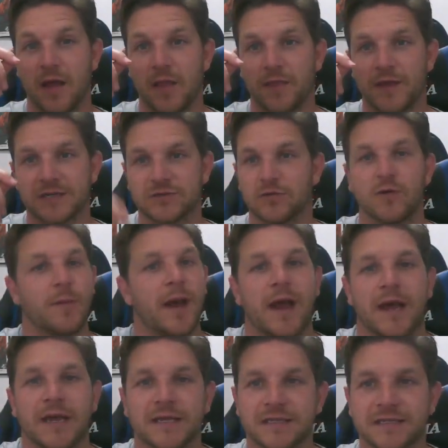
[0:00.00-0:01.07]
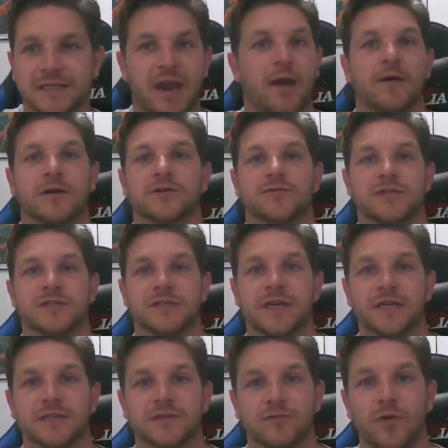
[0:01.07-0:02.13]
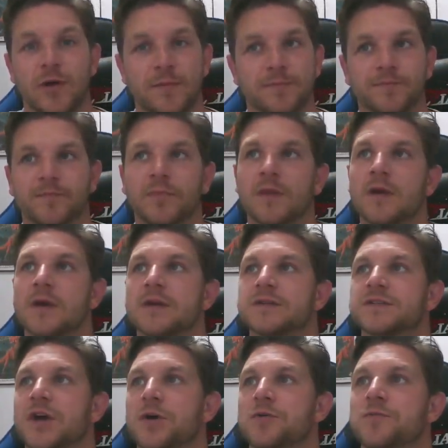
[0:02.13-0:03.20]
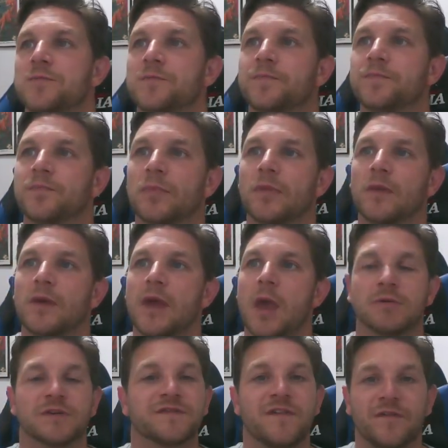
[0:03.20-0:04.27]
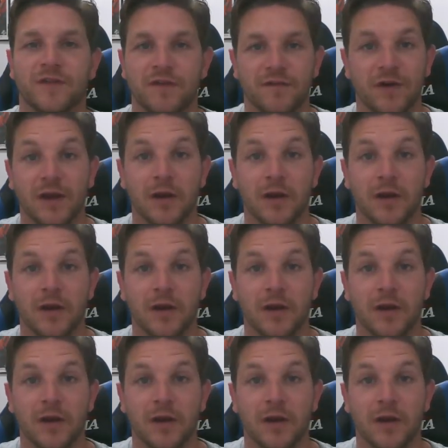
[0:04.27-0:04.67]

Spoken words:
let's talk about its characteristics, right? So it was 50 feet